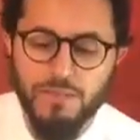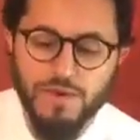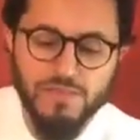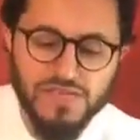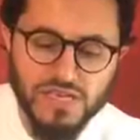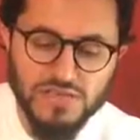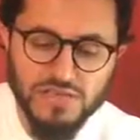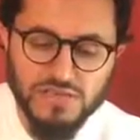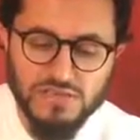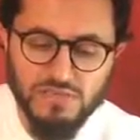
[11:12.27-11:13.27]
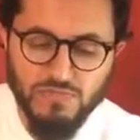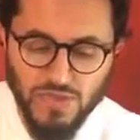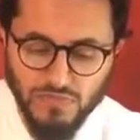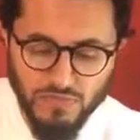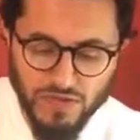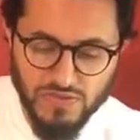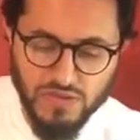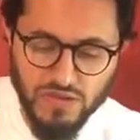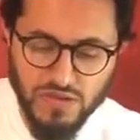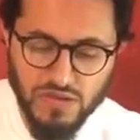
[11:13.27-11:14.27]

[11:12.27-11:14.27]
of a sentence, even mentally,